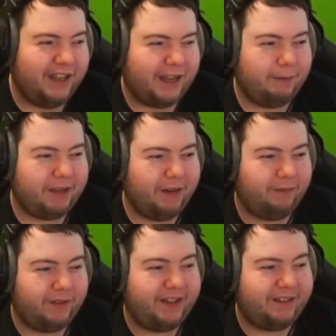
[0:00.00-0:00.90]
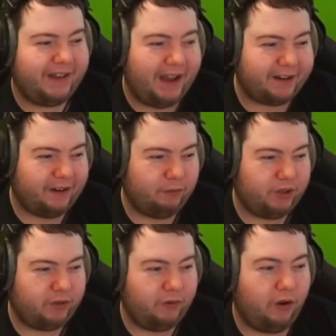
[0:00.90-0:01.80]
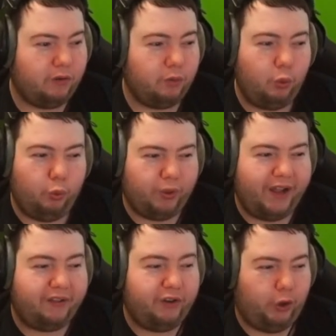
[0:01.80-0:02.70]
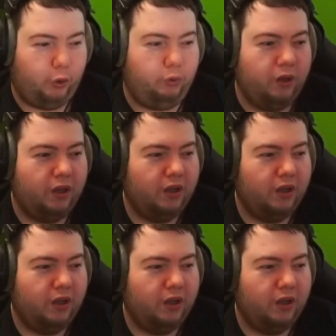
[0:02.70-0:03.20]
Can we get a footies dangler? We do not. Oh, that's new.